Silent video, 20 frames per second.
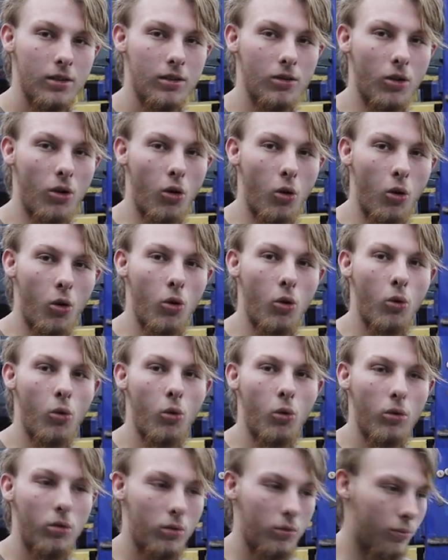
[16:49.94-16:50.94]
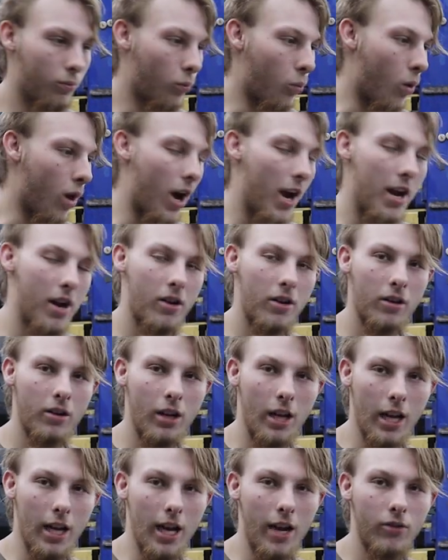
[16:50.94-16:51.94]
the whole
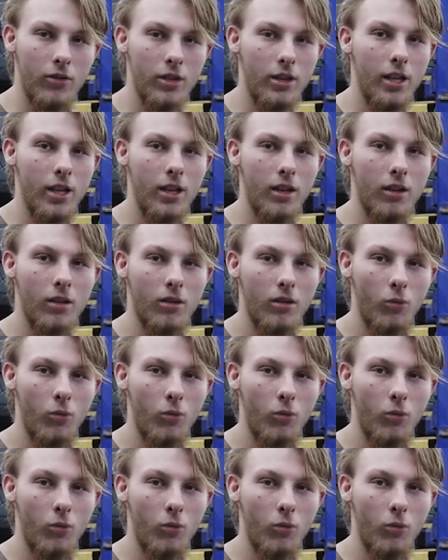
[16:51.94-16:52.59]
wire and everything